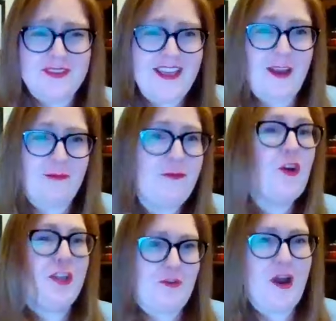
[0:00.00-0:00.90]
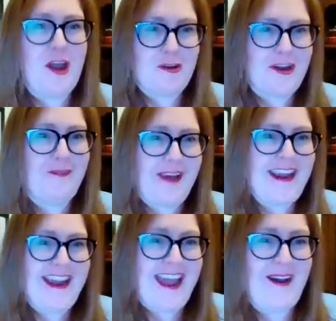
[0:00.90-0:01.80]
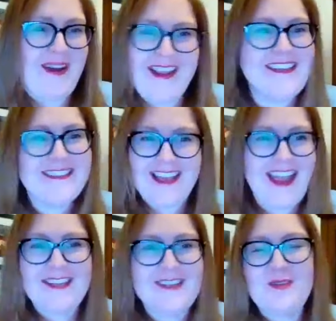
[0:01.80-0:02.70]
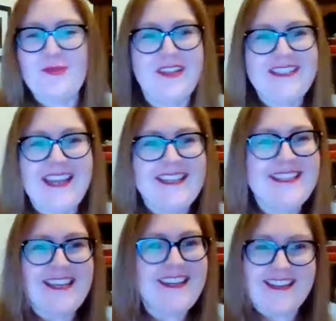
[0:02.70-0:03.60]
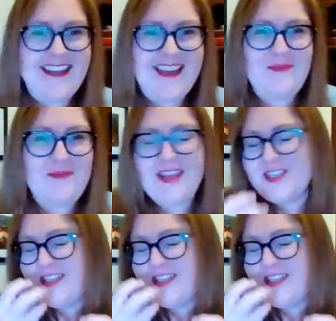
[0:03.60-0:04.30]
is like fully watering right now. Yeah. I can totally taste it and imagine.